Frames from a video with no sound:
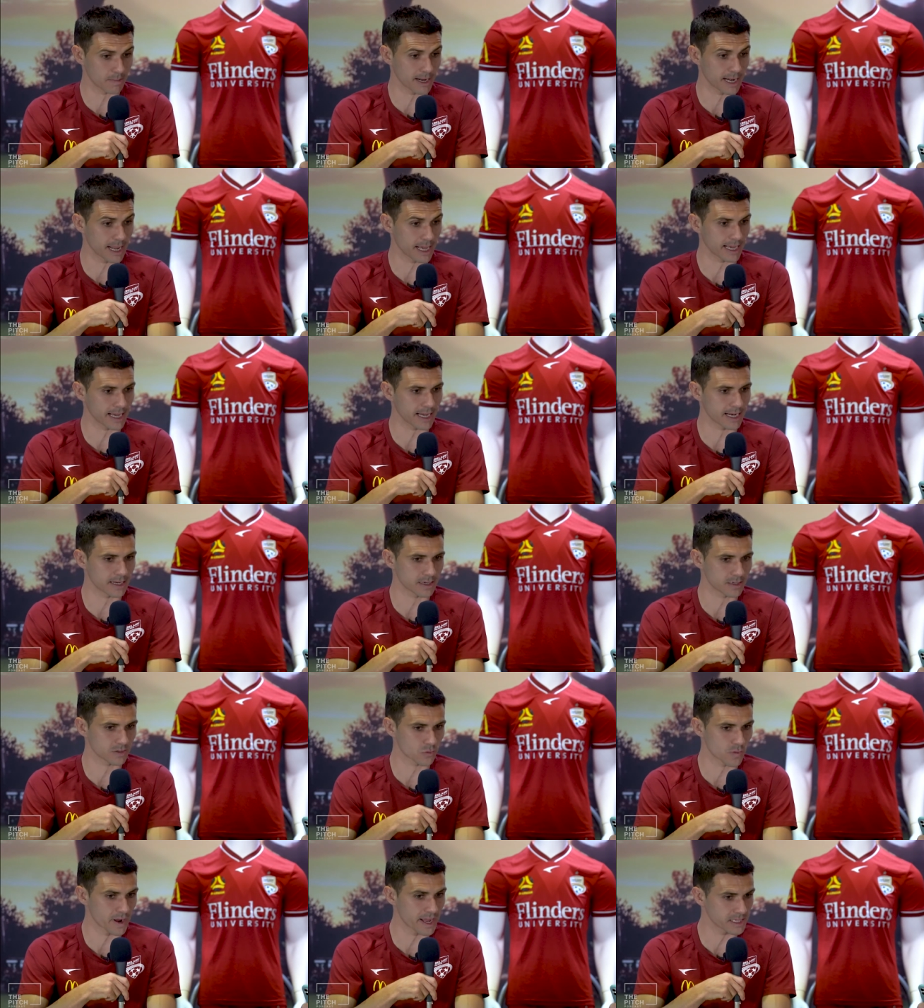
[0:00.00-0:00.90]
and I
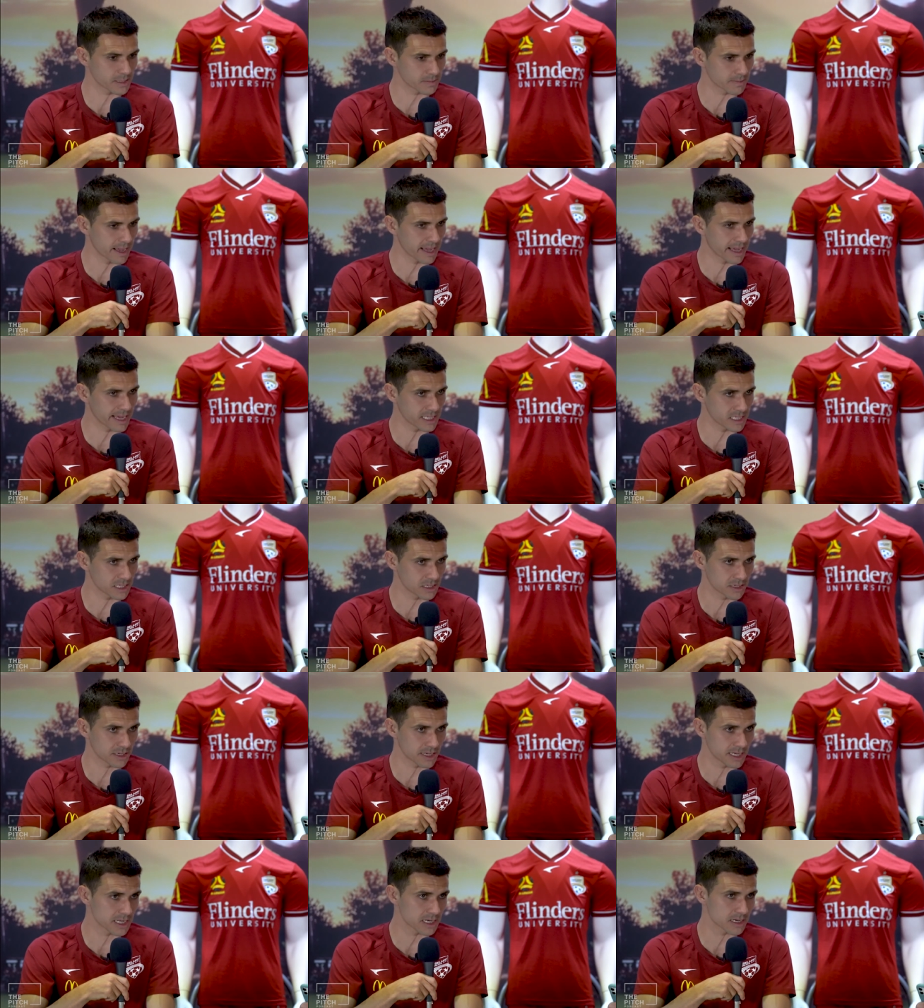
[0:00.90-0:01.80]
can raise my kids
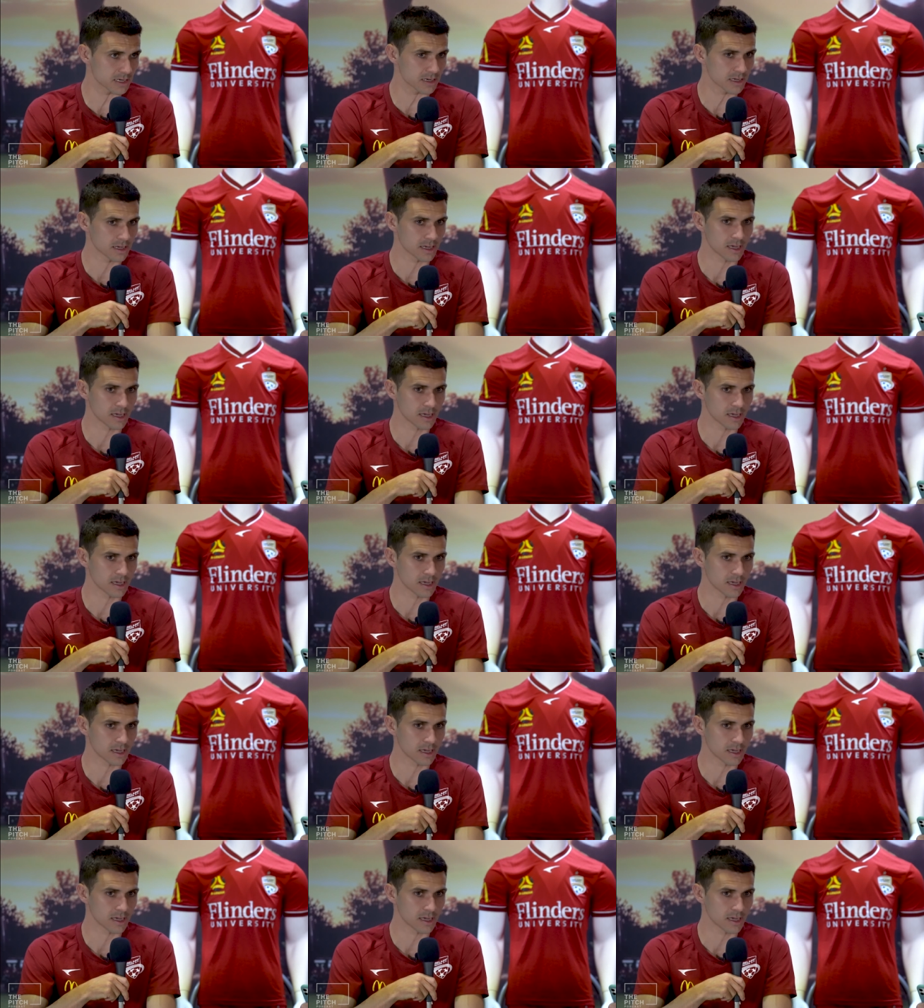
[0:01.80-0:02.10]
here.